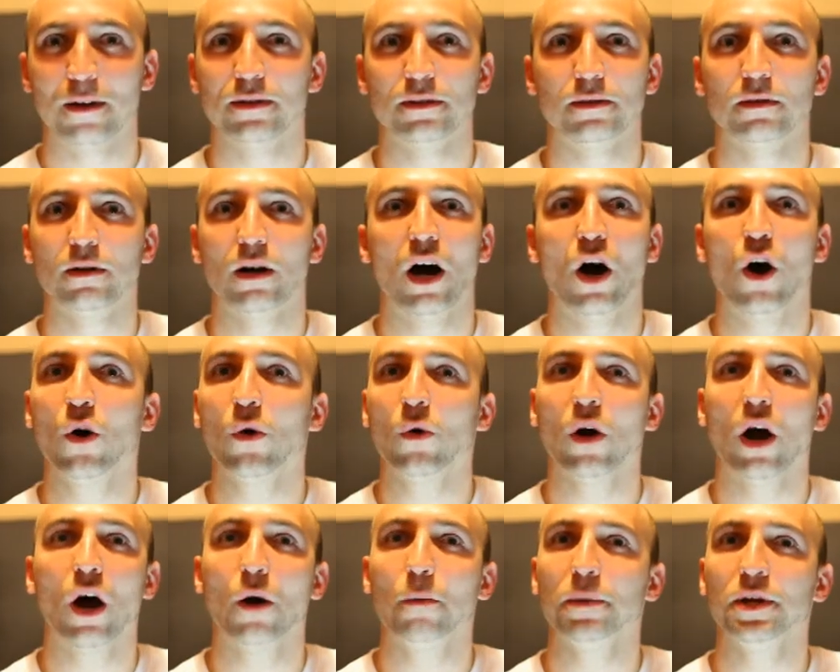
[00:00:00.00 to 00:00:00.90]
How
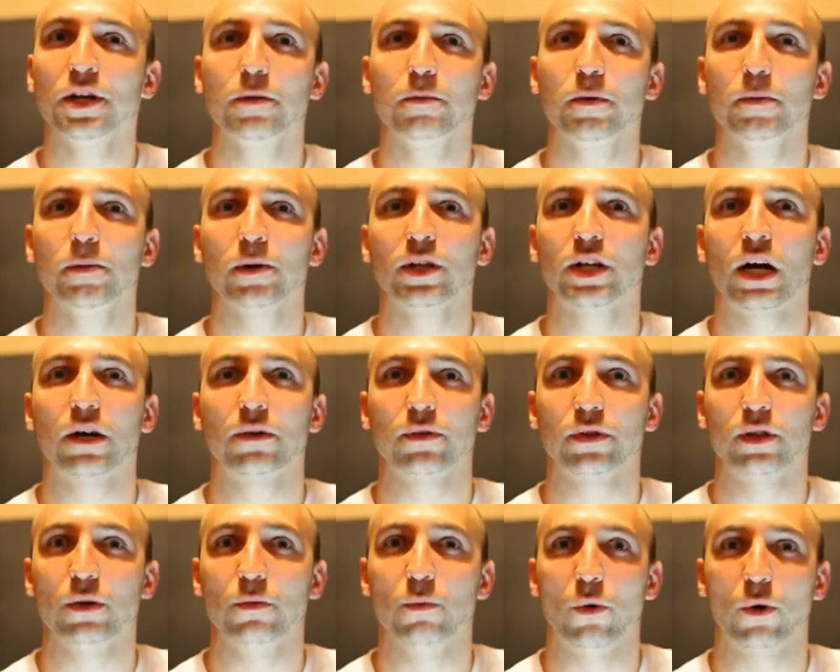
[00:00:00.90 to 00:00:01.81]
how many people
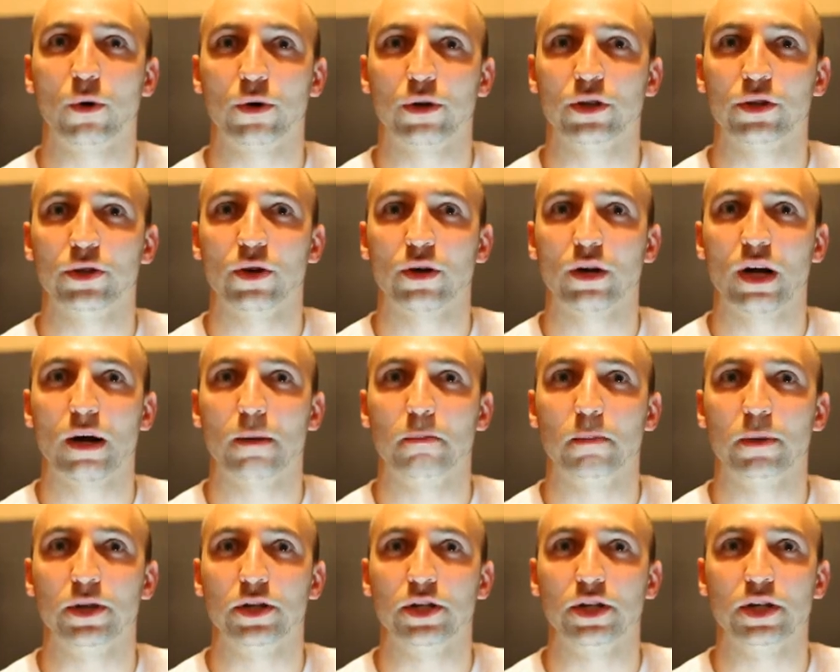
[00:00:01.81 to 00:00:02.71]
currently work in your
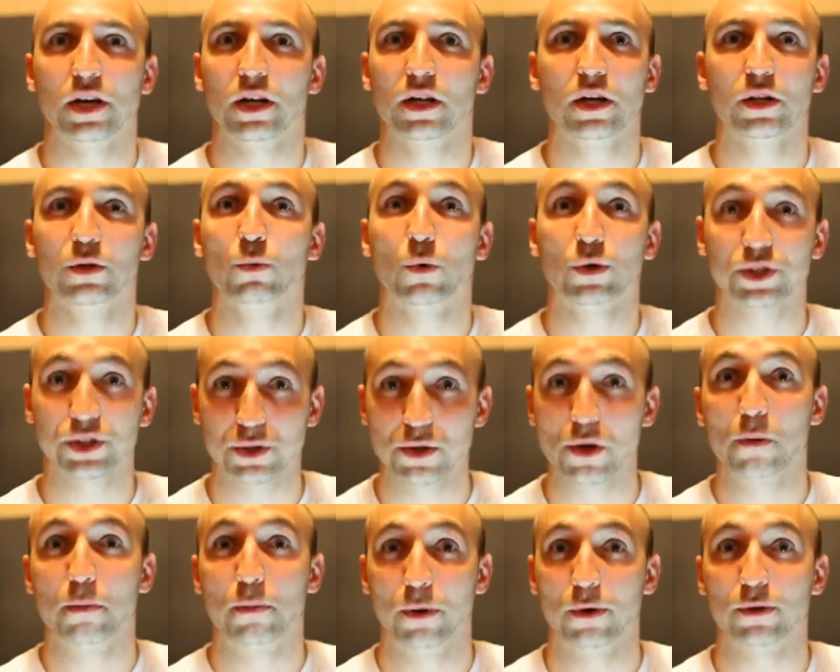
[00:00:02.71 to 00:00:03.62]
company, and what's
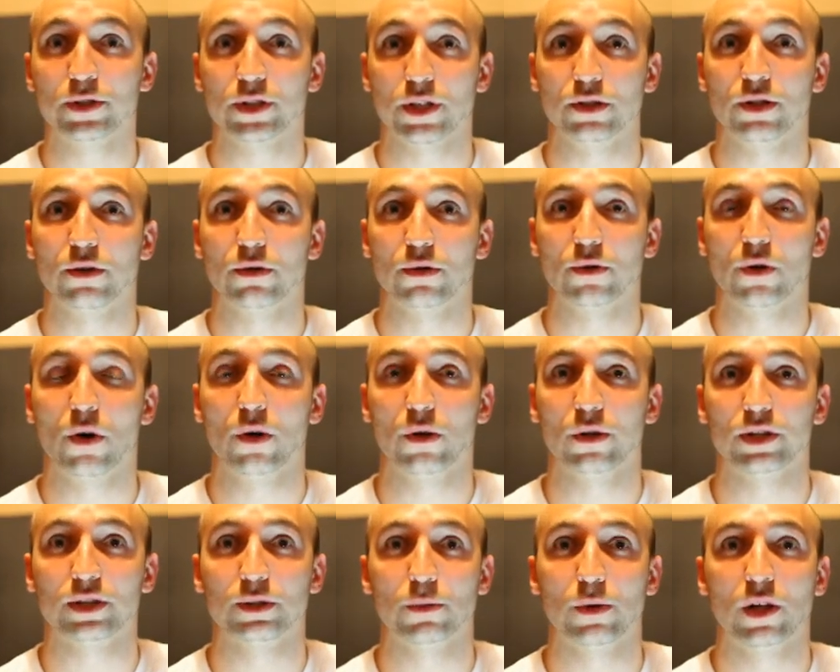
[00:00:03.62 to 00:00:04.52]
your personal
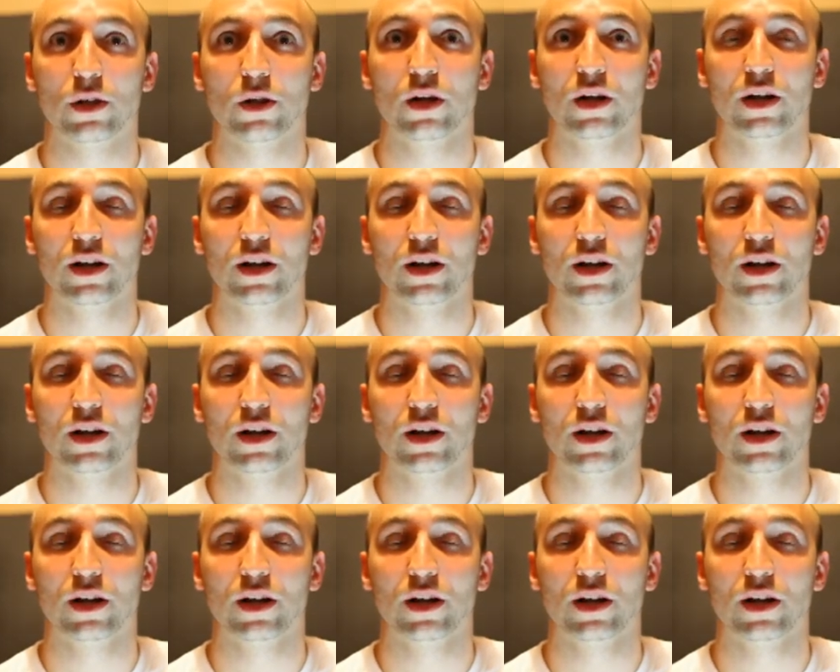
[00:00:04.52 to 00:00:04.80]
role as well?